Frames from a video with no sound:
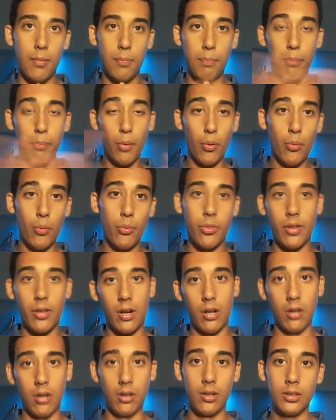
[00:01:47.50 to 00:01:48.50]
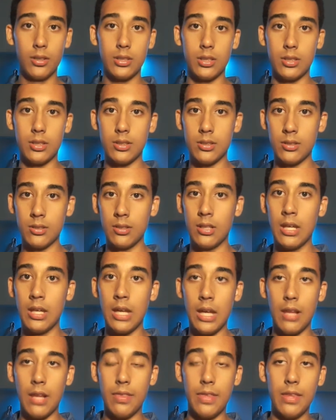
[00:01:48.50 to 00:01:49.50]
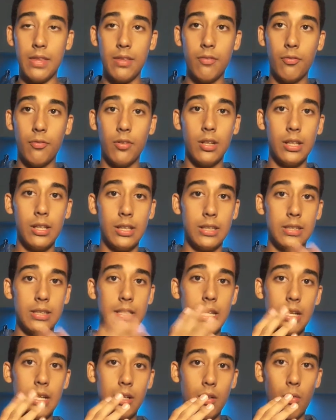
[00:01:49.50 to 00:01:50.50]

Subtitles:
both are Joses. The difference is that